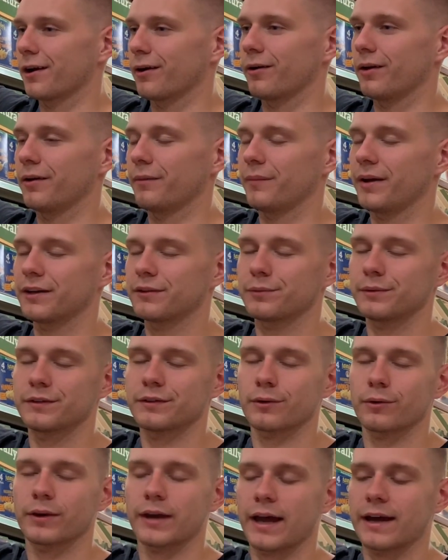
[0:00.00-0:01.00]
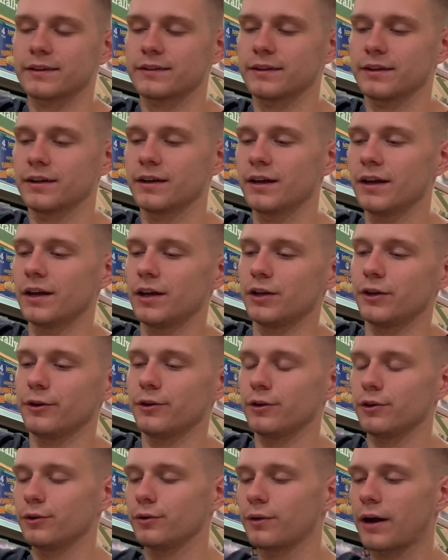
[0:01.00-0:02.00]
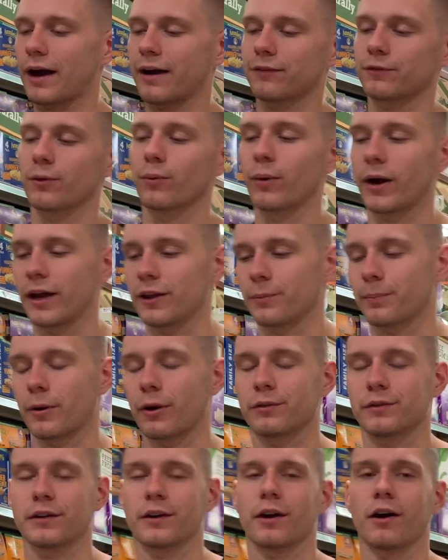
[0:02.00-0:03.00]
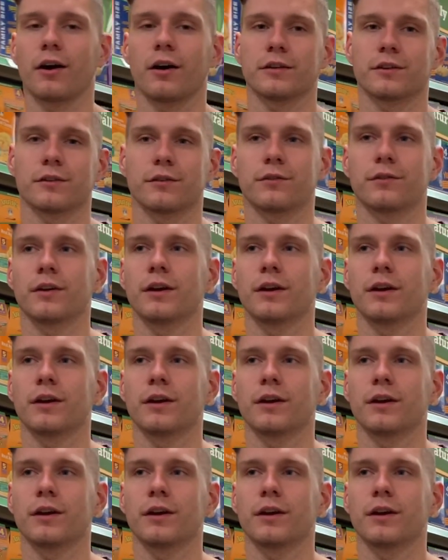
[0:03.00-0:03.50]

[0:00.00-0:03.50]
it makes me so gassy. You have to weigh the pros and cons of,